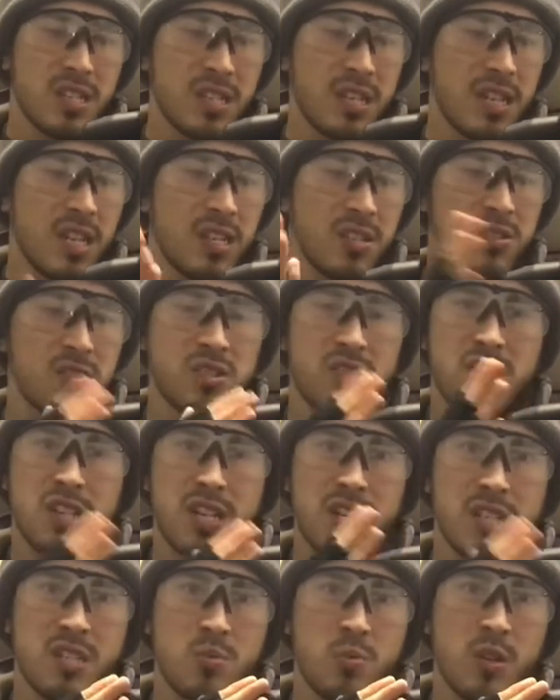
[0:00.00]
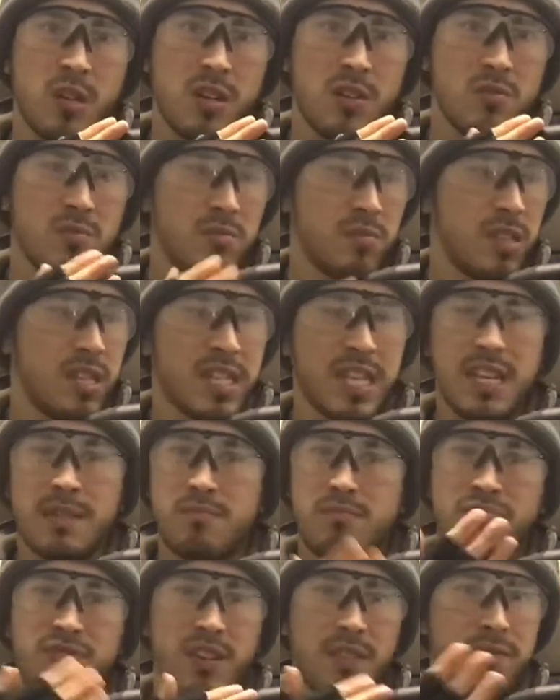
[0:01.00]
and a good sight as well. Again,
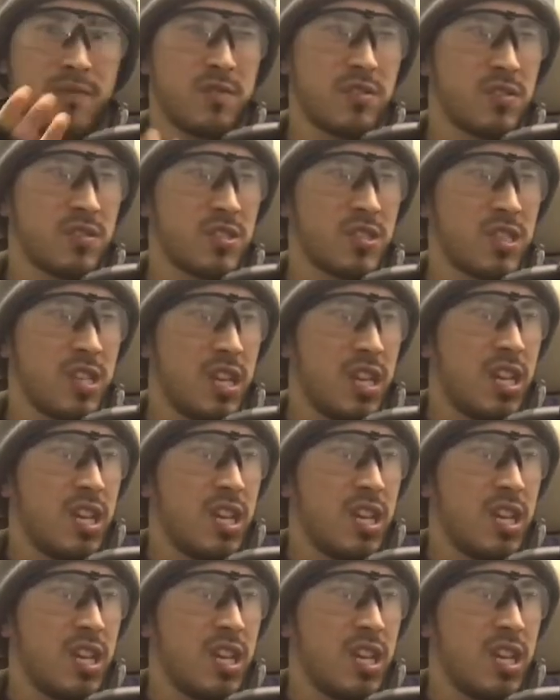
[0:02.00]
preference.